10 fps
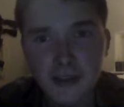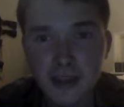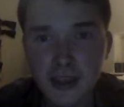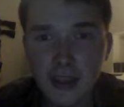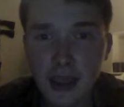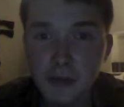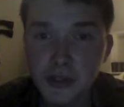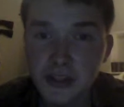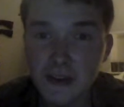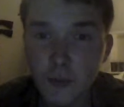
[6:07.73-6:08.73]
The
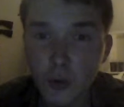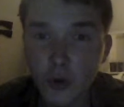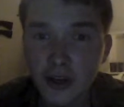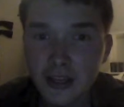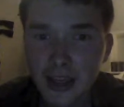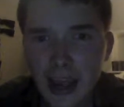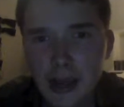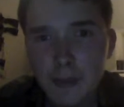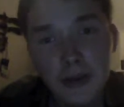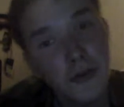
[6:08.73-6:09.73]
M16A4
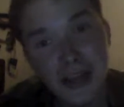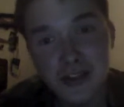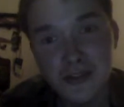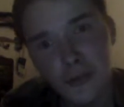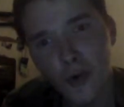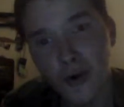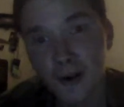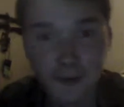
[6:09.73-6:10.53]
came in 2004.